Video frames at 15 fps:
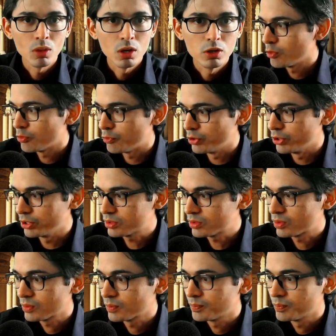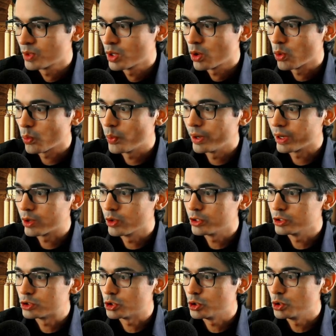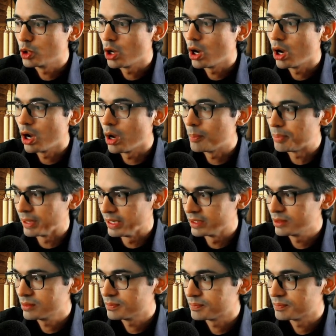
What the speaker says: First, we're going to open